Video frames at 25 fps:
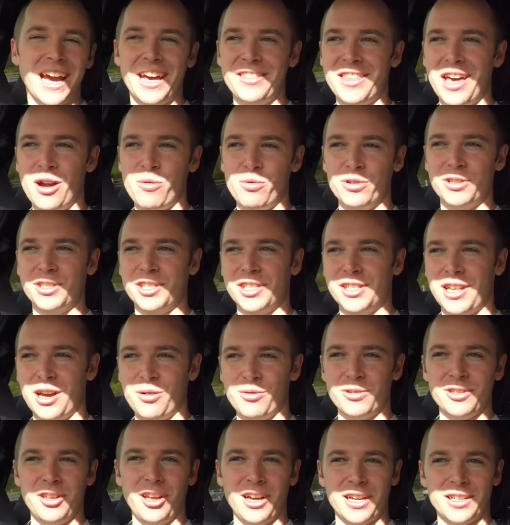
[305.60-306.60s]
And that was, that
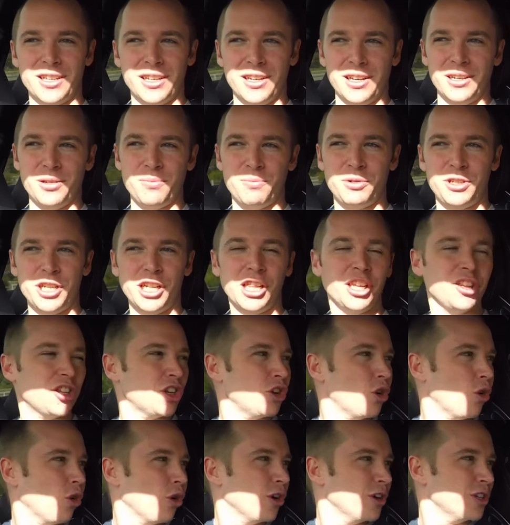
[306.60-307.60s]
was like, uh, particularly the
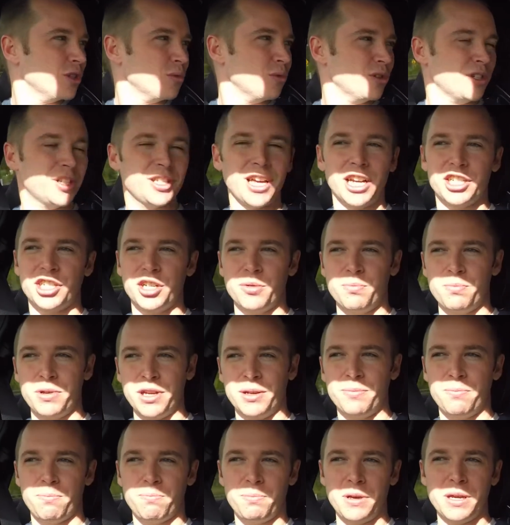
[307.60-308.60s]
mean, noise was such a big
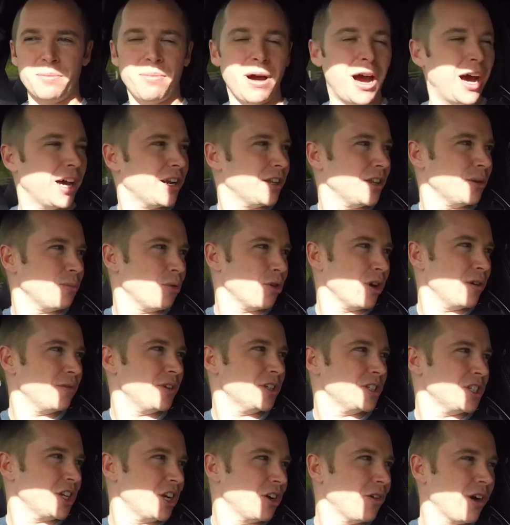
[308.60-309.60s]
big part of the
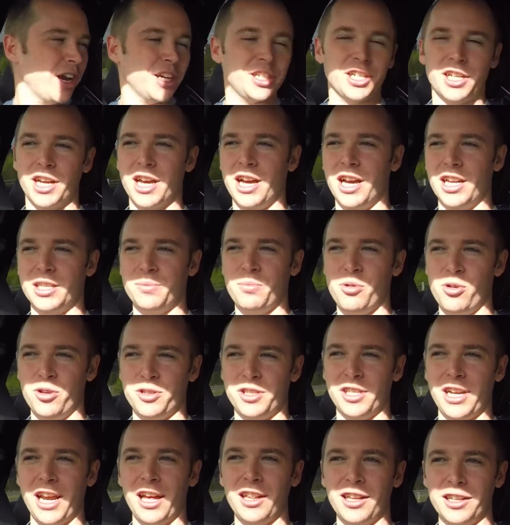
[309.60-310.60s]
previous generation car's
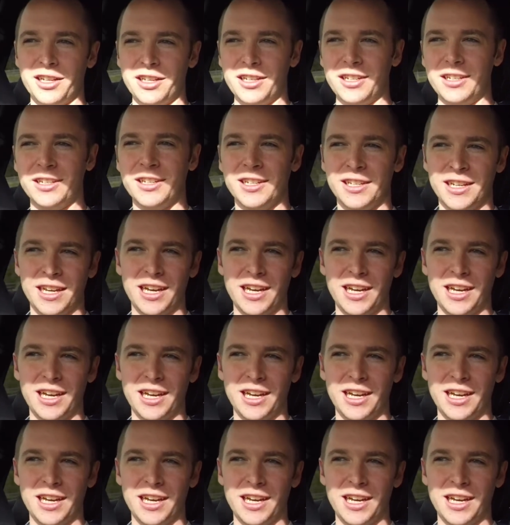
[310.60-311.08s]
personality.